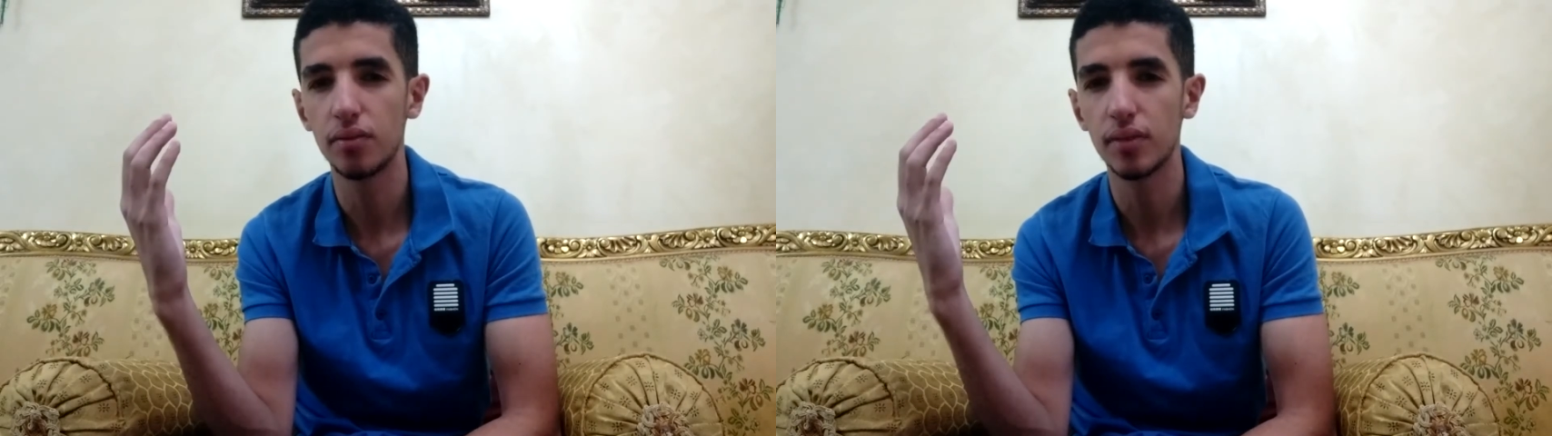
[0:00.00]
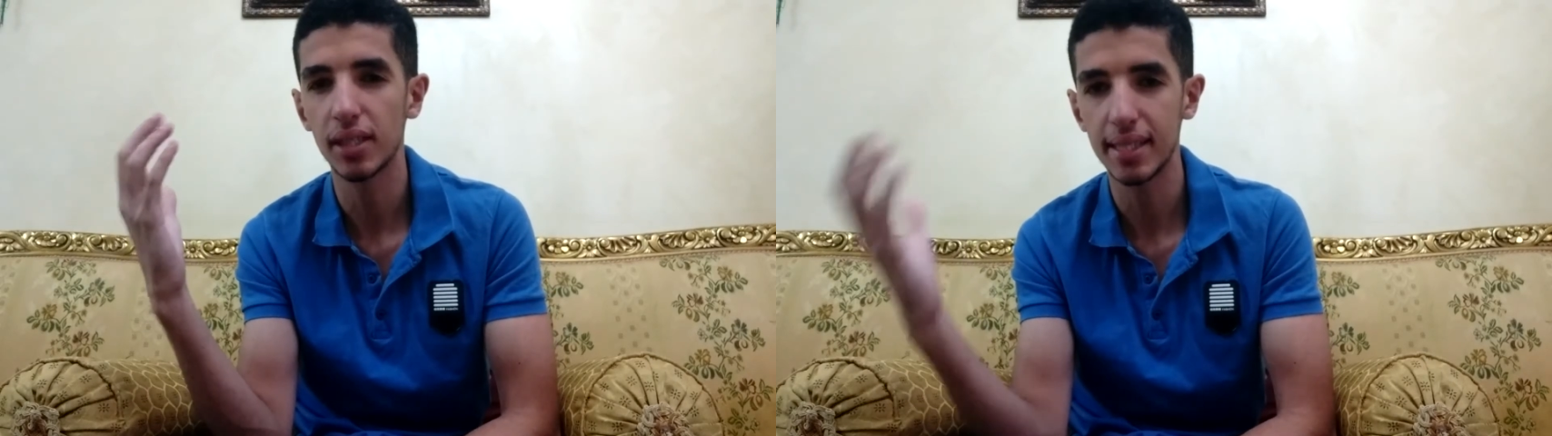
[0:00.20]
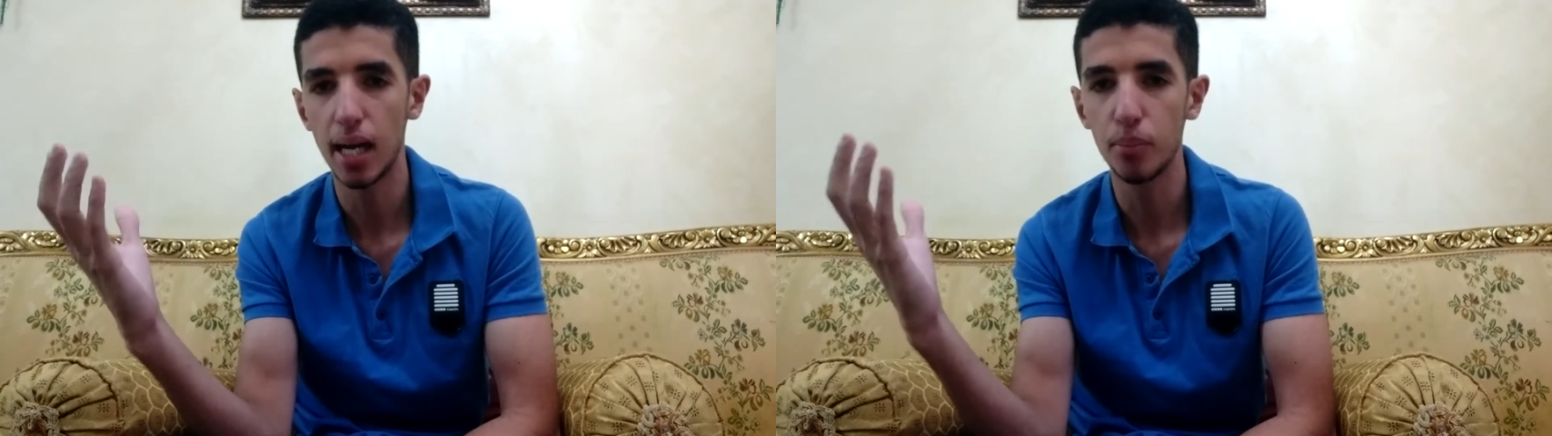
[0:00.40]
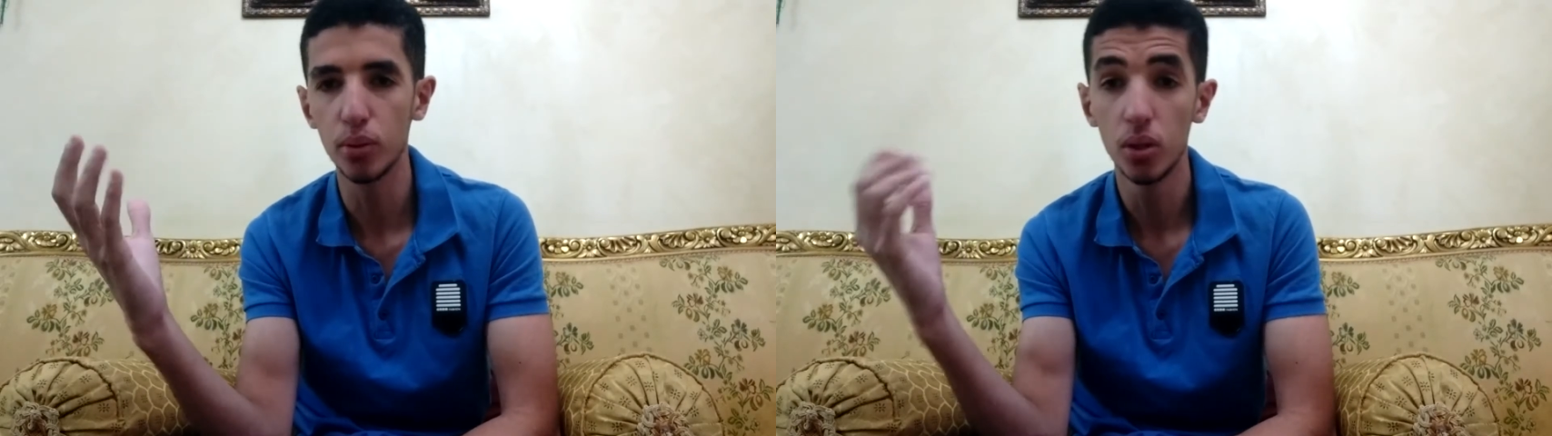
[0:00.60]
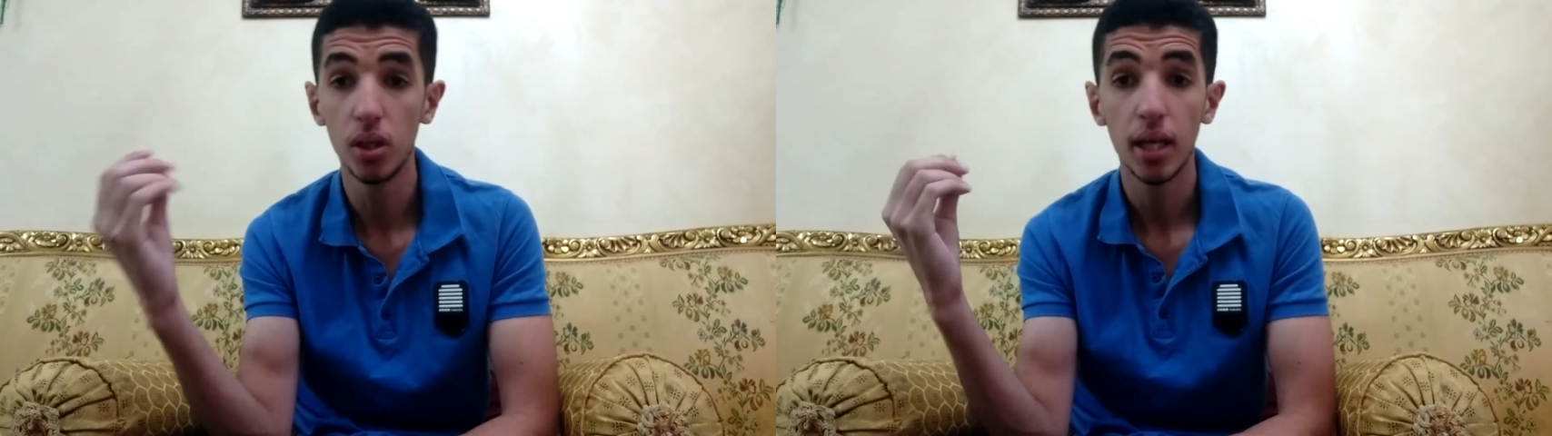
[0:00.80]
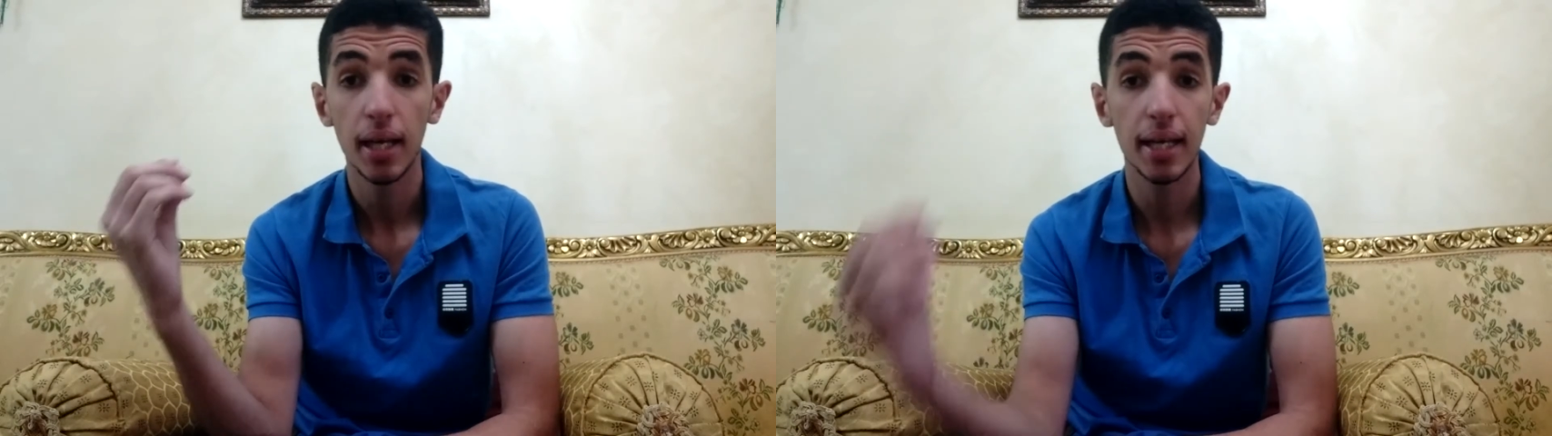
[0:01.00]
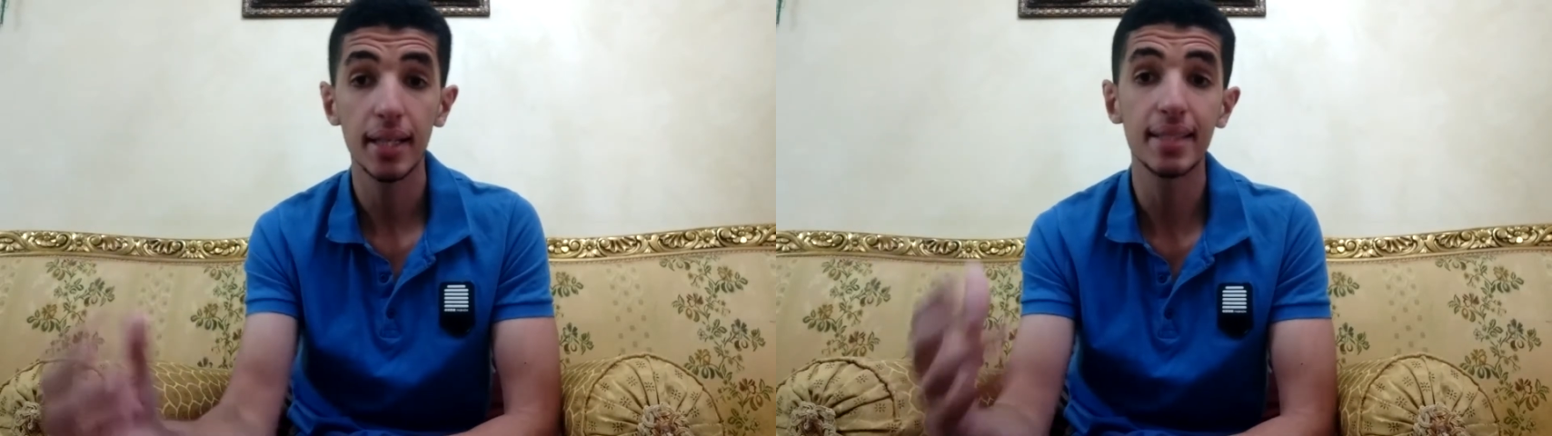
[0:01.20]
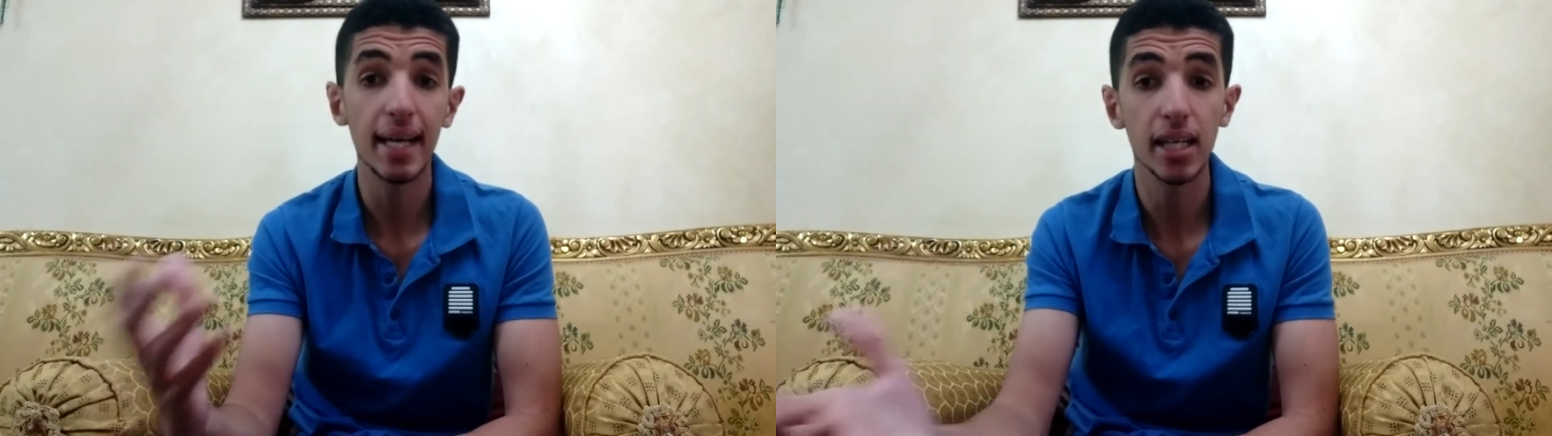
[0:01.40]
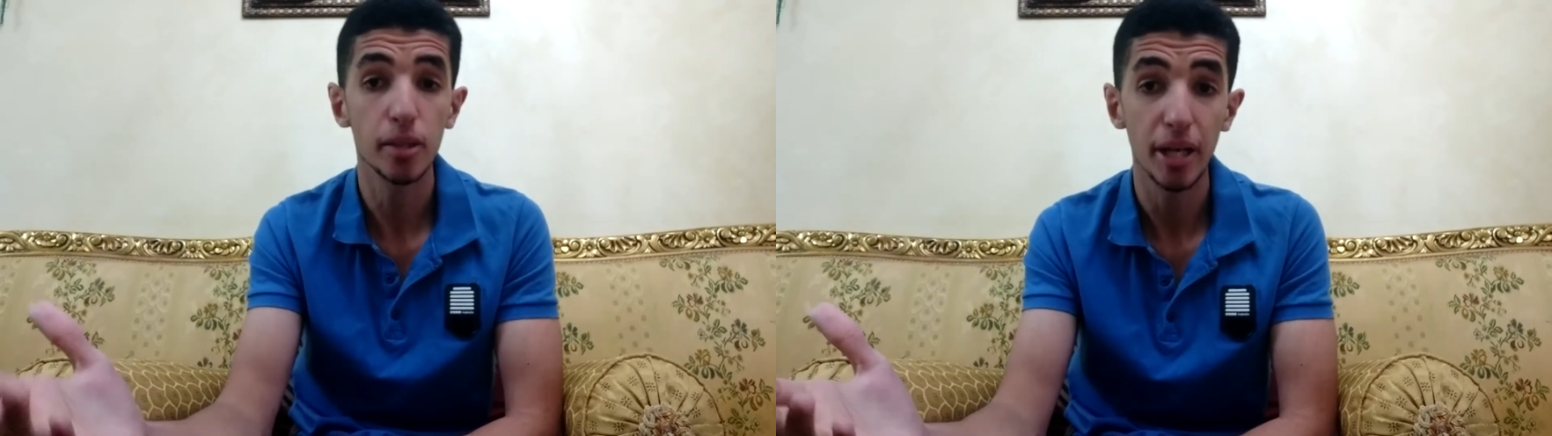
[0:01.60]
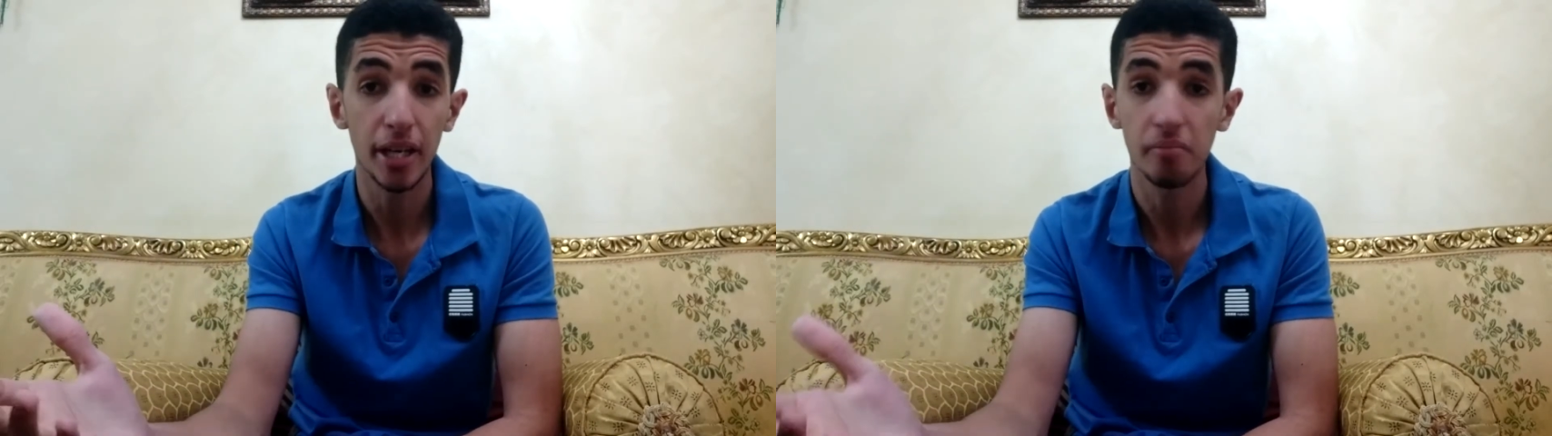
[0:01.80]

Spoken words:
example, is anime,